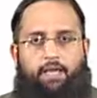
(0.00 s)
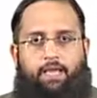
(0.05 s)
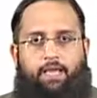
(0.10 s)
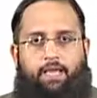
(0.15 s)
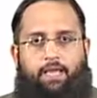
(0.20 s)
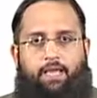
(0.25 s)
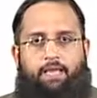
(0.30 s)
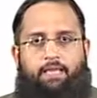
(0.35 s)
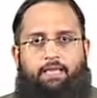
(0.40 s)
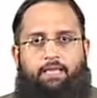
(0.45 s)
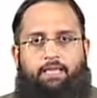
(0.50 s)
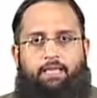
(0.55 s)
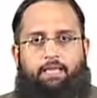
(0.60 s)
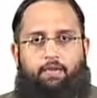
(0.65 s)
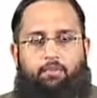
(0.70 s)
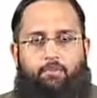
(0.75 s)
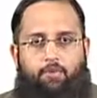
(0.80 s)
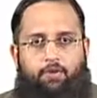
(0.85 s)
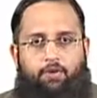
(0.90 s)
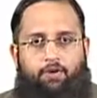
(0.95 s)
in
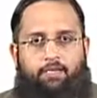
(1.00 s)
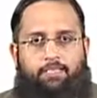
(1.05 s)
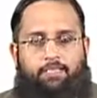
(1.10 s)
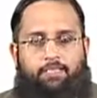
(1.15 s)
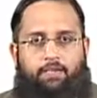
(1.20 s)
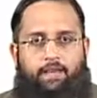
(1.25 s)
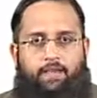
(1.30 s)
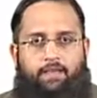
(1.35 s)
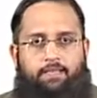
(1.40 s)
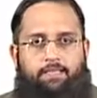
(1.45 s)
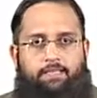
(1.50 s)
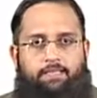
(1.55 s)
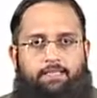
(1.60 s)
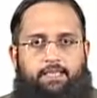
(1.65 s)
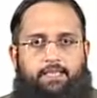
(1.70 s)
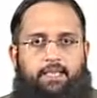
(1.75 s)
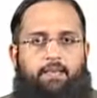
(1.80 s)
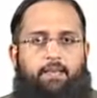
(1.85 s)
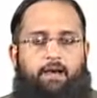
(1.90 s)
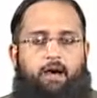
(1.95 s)
computer science,
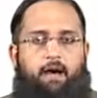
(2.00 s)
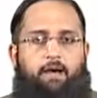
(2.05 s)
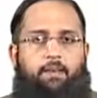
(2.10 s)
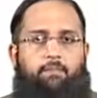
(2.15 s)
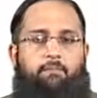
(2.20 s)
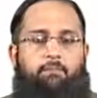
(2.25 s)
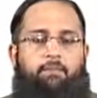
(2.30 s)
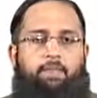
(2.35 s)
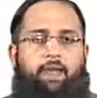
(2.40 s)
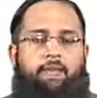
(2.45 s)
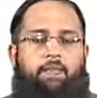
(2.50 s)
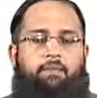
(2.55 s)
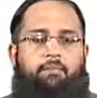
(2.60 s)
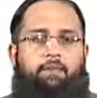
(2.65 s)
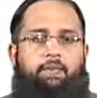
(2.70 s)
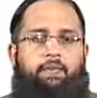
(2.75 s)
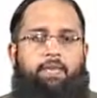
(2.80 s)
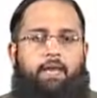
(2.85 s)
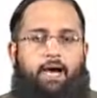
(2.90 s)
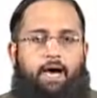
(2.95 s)
there are
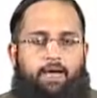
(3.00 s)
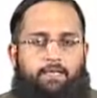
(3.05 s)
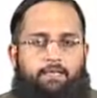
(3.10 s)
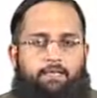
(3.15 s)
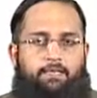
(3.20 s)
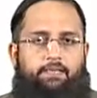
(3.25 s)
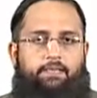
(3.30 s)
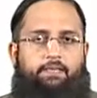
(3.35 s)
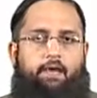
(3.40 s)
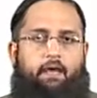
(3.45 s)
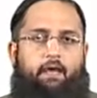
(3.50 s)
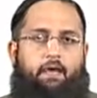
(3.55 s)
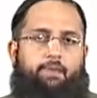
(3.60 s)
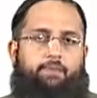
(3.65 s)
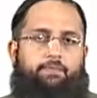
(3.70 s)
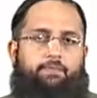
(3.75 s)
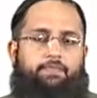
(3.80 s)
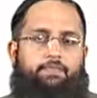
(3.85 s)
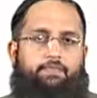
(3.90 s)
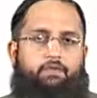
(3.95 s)
many other
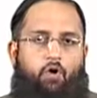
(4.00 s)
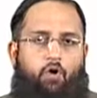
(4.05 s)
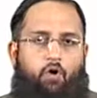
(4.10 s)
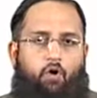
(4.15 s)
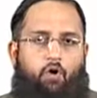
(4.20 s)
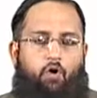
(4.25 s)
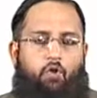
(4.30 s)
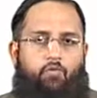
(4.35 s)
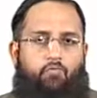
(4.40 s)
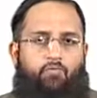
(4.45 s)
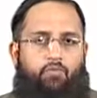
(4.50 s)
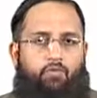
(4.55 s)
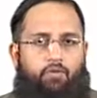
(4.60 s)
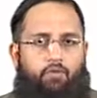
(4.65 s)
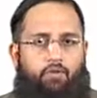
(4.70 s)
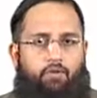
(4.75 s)
types of